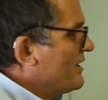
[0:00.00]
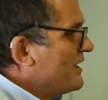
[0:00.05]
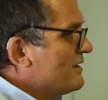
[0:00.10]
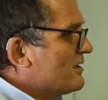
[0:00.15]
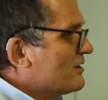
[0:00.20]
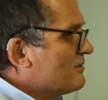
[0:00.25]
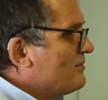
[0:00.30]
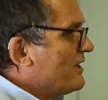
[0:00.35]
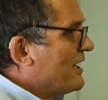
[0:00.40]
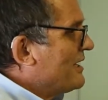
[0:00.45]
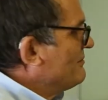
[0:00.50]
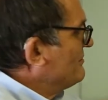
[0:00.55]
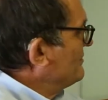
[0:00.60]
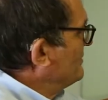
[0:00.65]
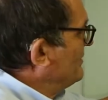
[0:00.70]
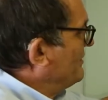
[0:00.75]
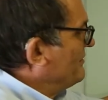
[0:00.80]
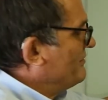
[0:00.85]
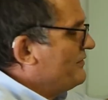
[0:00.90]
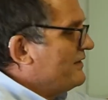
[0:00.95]
may not be able
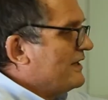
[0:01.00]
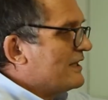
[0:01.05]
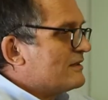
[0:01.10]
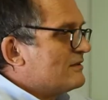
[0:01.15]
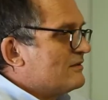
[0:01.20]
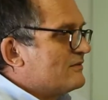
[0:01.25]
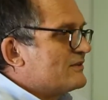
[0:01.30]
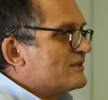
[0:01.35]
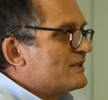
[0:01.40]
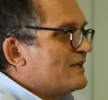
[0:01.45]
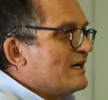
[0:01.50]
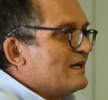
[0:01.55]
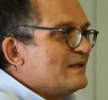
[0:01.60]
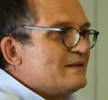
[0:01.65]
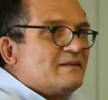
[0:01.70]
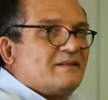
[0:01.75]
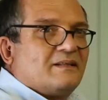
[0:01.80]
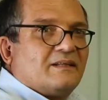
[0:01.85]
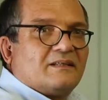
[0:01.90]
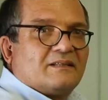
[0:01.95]
to reflect
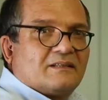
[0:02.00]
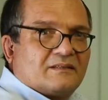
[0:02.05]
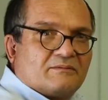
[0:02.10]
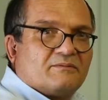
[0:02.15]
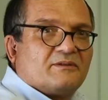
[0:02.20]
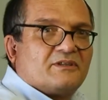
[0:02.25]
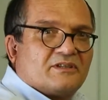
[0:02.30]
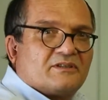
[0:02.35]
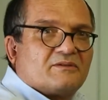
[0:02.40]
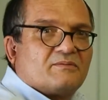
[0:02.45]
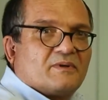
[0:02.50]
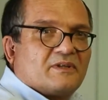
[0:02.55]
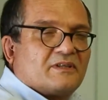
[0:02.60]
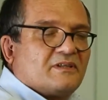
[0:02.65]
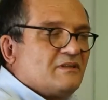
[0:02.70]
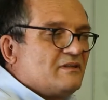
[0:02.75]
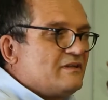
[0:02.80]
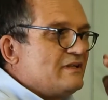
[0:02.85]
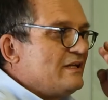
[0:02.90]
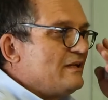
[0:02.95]
off-sight things, which is
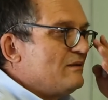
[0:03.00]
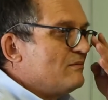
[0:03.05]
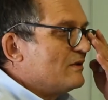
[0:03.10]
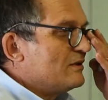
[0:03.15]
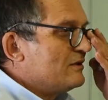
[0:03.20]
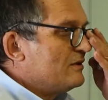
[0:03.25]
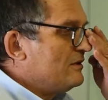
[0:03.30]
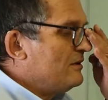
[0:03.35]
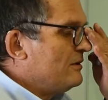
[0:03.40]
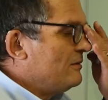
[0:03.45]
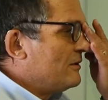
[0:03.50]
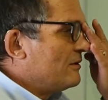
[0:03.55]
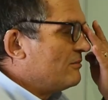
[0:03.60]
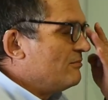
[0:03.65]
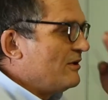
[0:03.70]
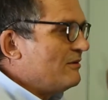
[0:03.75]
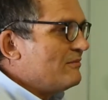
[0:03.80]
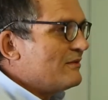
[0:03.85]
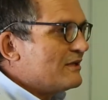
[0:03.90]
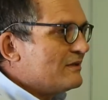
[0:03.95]
what you really want to do with
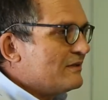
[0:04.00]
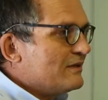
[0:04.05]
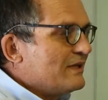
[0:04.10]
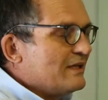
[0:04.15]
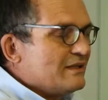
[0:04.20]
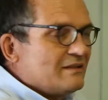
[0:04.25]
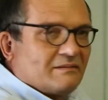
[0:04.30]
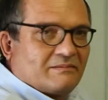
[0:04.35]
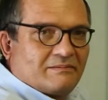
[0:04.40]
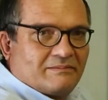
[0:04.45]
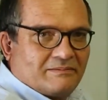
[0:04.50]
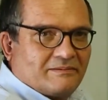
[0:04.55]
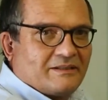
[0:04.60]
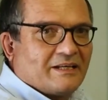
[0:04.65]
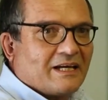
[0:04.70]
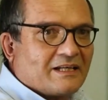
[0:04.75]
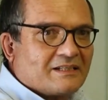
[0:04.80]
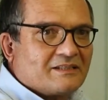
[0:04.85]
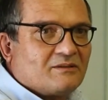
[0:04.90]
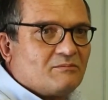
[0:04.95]
MIMO to get
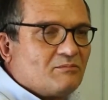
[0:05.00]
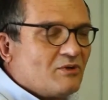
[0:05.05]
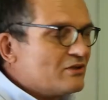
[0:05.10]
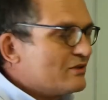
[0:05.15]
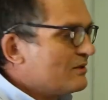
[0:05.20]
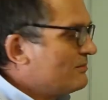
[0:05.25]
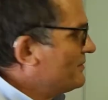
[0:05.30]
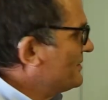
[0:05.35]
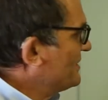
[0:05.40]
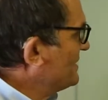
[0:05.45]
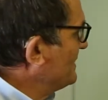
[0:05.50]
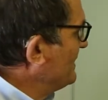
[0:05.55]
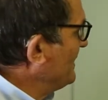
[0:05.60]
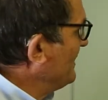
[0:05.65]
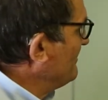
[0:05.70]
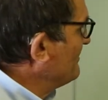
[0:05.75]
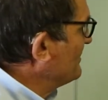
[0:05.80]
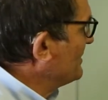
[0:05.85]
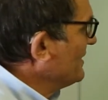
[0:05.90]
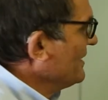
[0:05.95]
the actual multiple
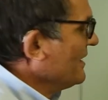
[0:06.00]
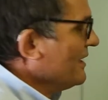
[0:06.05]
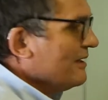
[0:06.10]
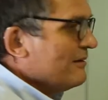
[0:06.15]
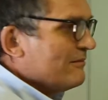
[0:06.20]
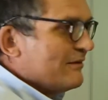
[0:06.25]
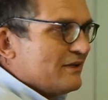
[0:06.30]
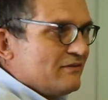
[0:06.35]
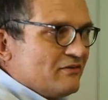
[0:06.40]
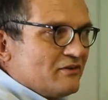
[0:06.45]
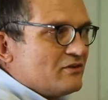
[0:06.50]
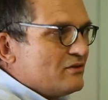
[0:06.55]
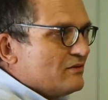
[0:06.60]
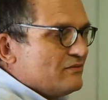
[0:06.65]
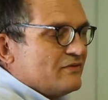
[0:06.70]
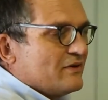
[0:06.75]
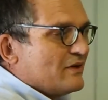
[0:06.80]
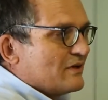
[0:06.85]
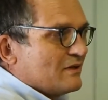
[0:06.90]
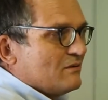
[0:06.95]
streams. But if you're too
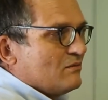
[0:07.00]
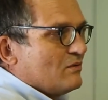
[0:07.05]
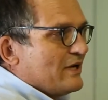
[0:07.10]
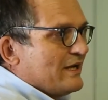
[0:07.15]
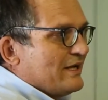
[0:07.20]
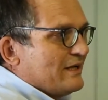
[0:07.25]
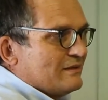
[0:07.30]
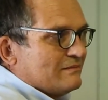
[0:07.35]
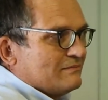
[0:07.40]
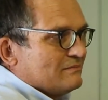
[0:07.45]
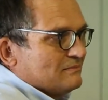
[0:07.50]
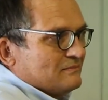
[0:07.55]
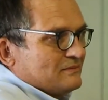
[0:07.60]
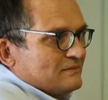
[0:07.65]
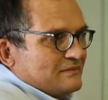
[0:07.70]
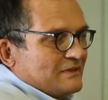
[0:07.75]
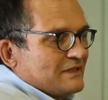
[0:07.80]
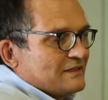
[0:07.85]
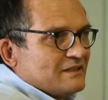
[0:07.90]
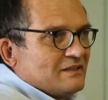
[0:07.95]
far away,
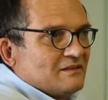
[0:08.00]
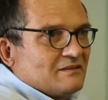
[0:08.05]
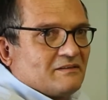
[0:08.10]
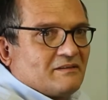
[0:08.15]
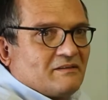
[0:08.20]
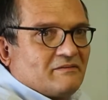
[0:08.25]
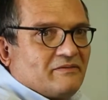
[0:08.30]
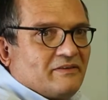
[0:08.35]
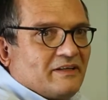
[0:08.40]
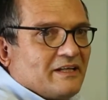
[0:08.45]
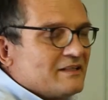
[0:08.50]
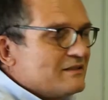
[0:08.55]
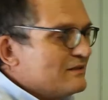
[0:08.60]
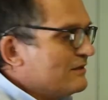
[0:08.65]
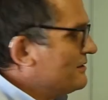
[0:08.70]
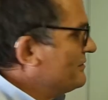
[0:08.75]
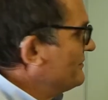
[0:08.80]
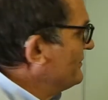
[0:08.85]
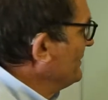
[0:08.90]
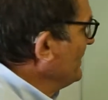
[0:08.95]
nothing to reflect
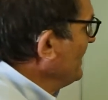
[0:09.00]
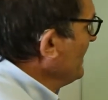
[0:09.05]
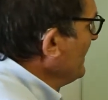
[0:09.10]
off,